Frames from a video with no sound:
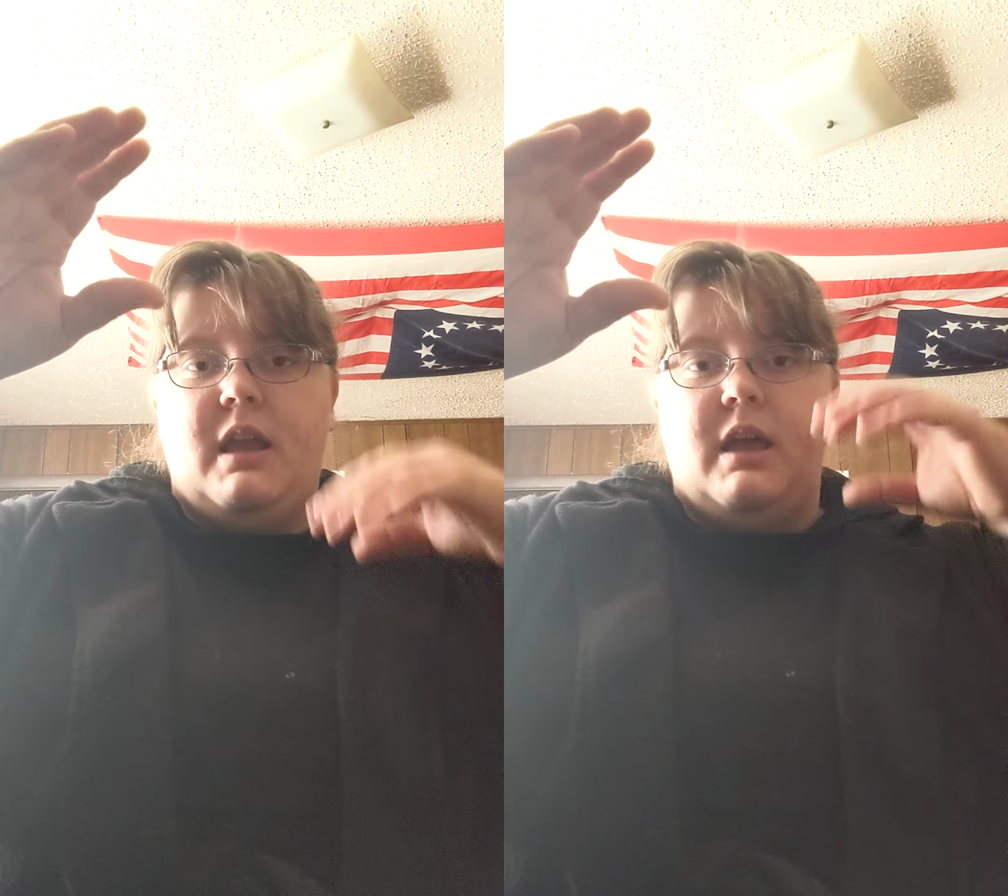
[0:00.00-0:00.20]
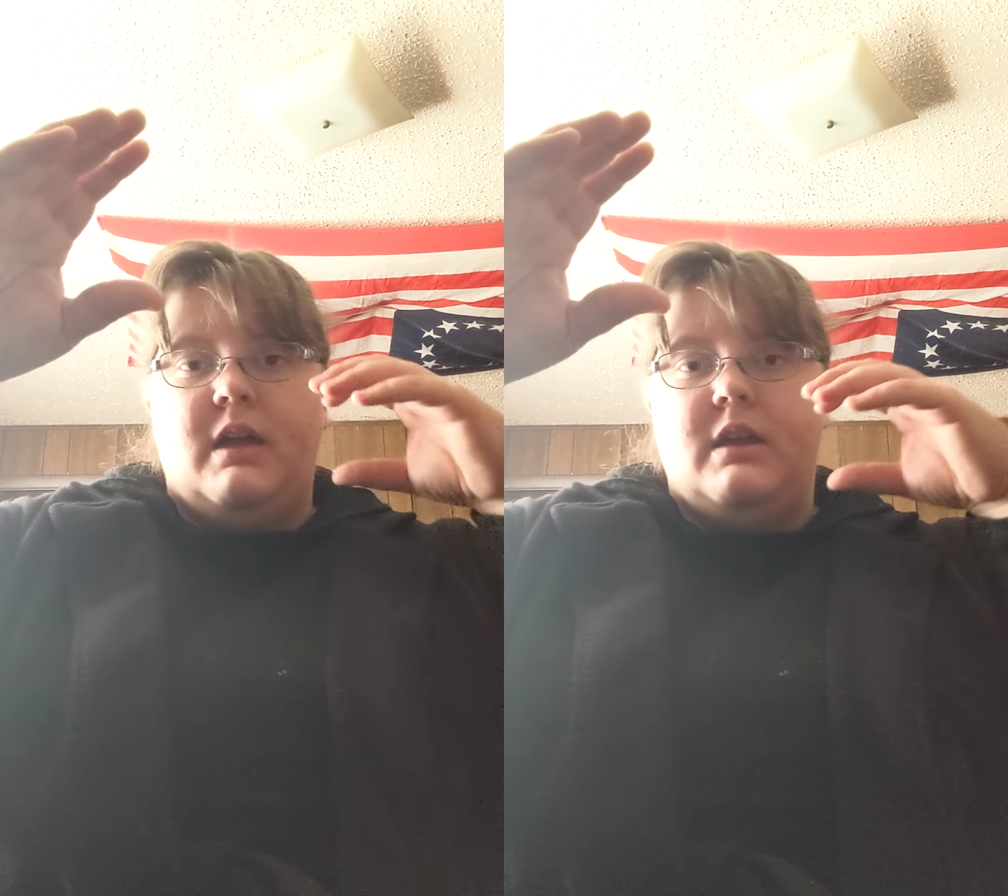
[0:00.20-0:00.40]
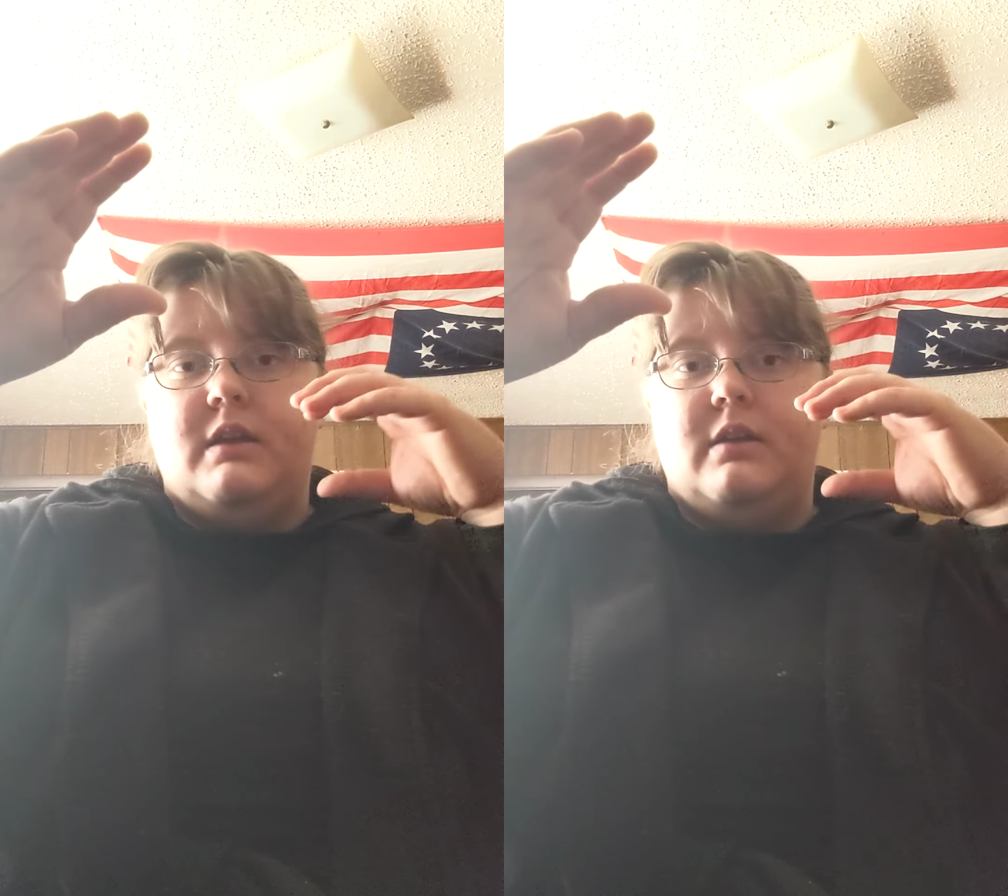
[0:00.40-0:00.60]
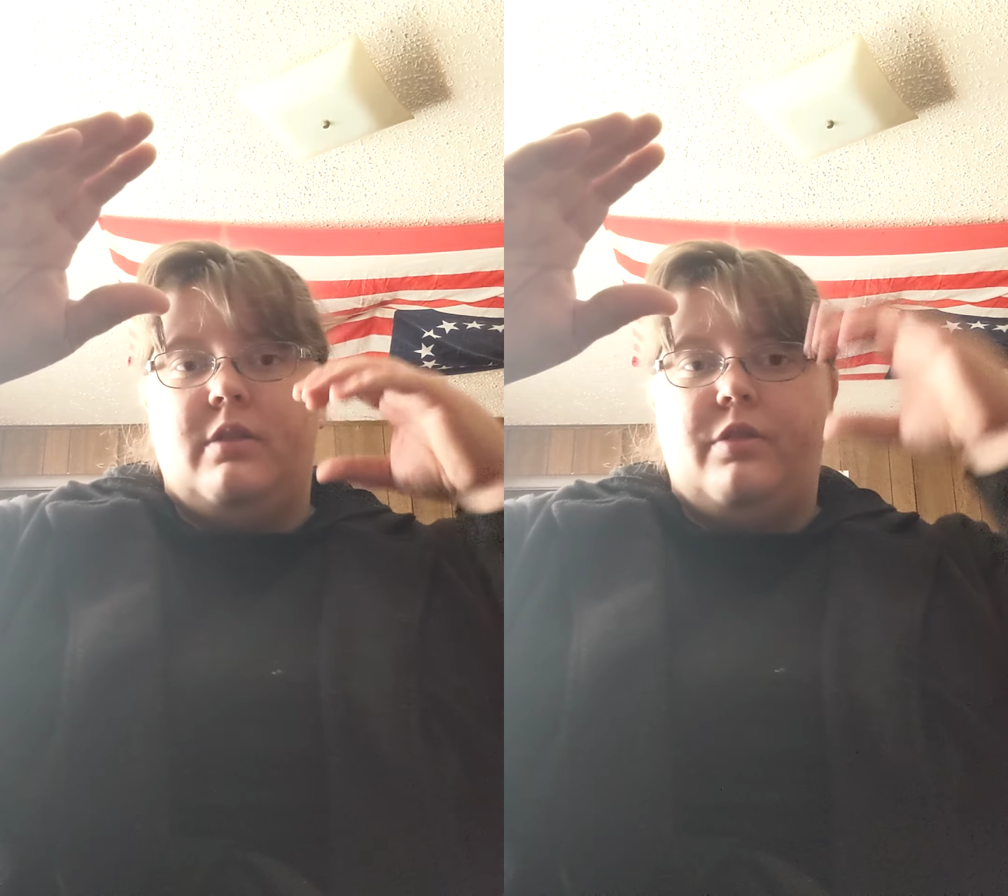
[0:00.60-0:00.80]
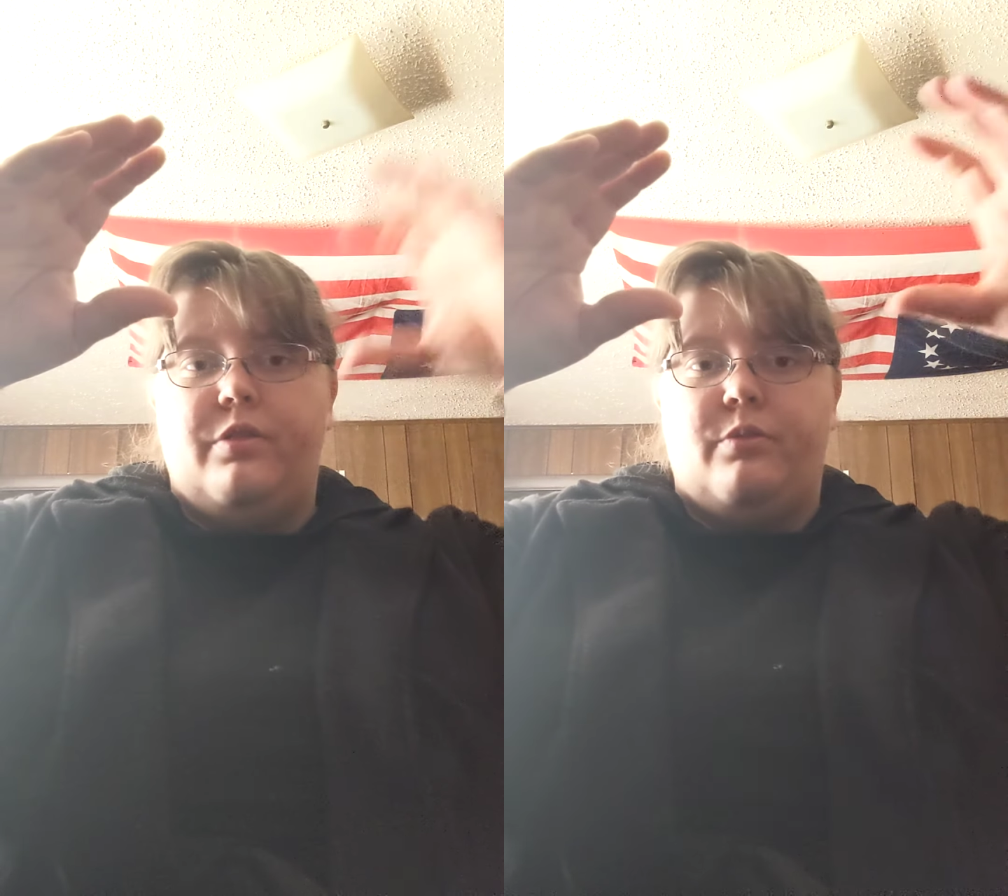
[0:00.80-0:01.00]
and
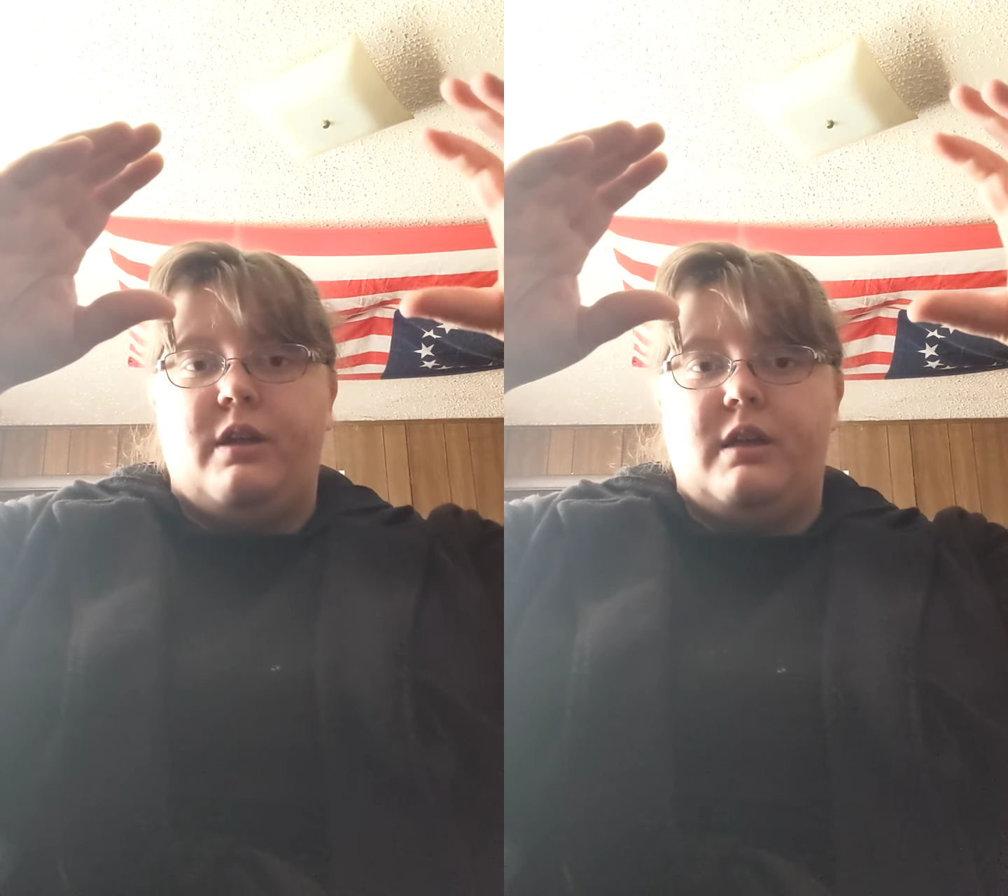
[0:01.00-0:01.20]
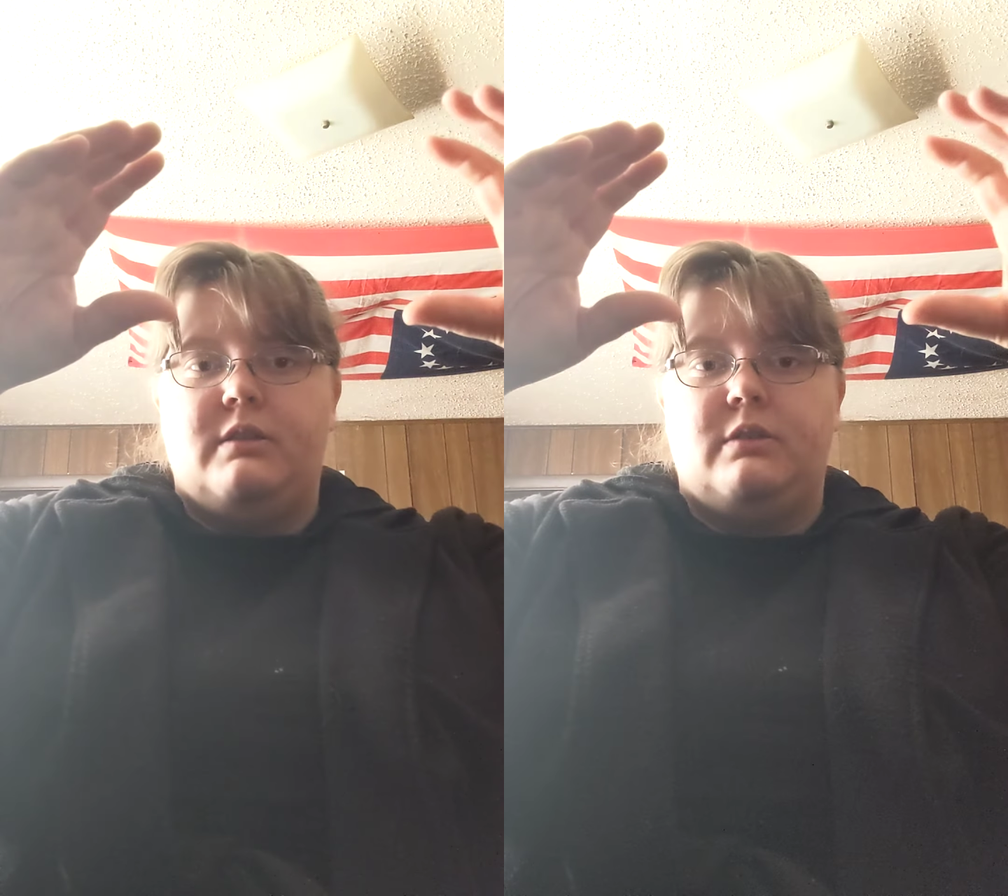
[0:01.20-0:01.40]
3,